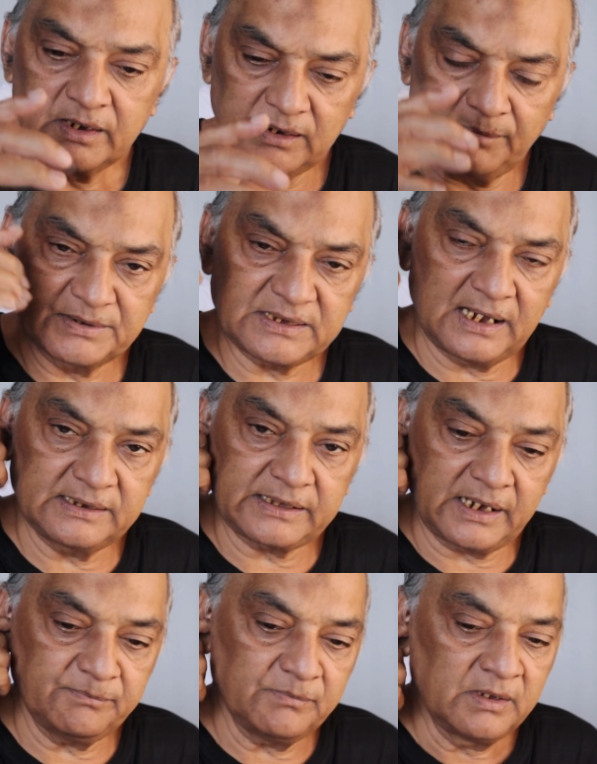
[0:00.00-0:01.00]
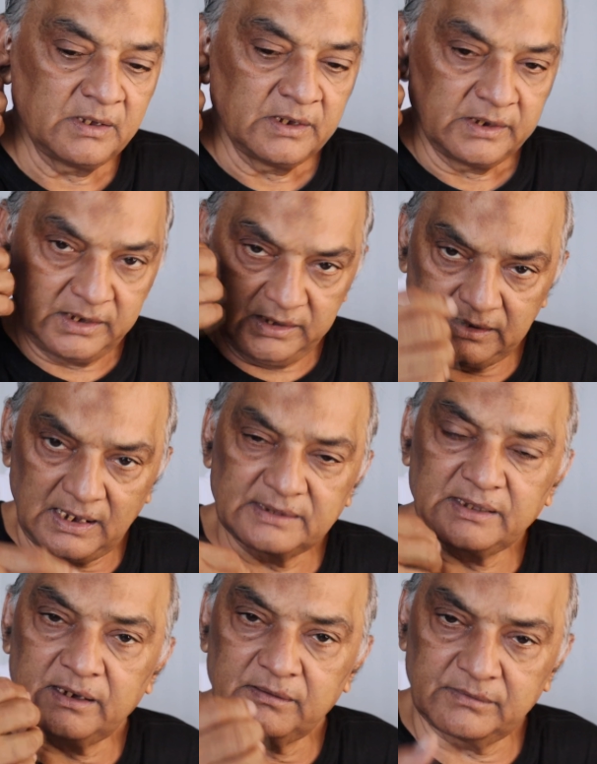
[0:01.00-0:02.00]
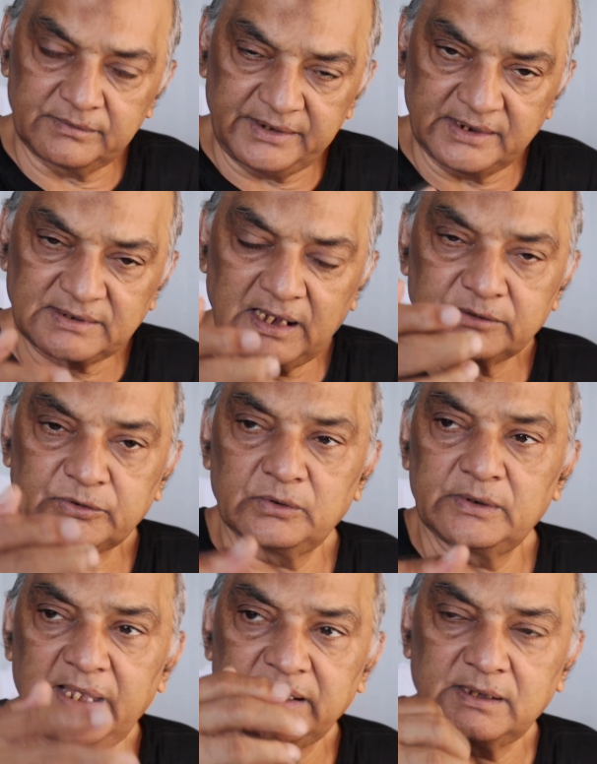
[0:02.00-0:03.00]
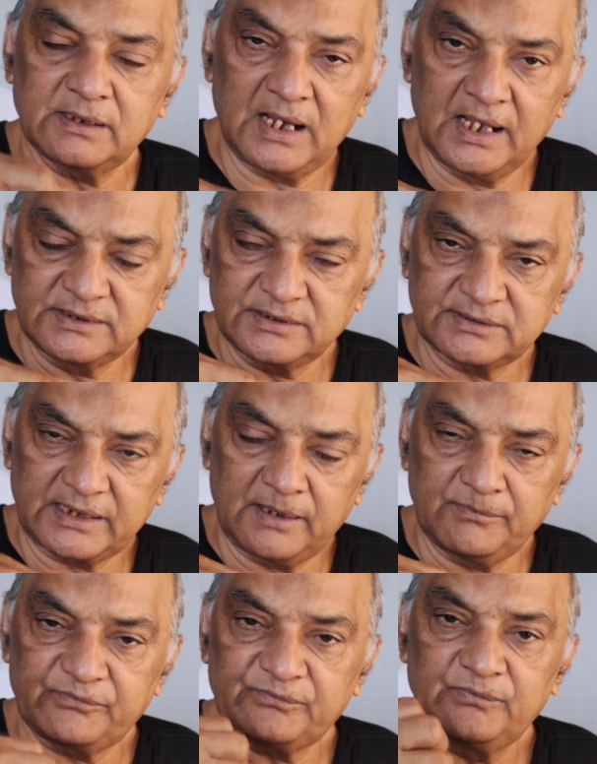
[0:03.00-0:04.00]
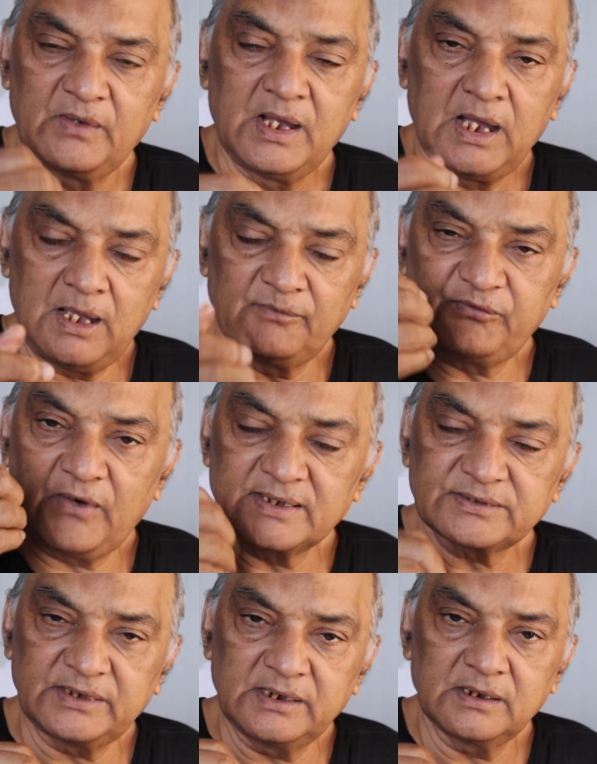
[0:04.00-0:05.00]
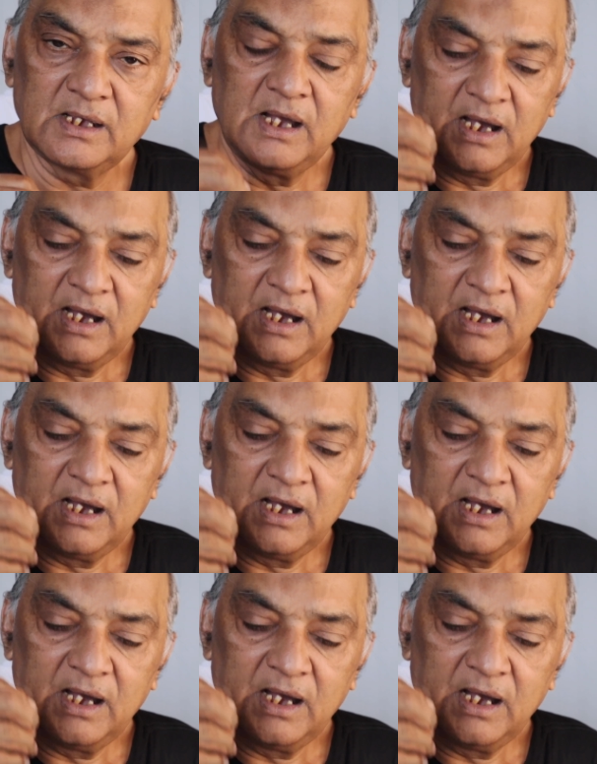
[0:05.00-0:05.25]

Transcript: Ramadan time, in other days also like Hajj time I'm fasting,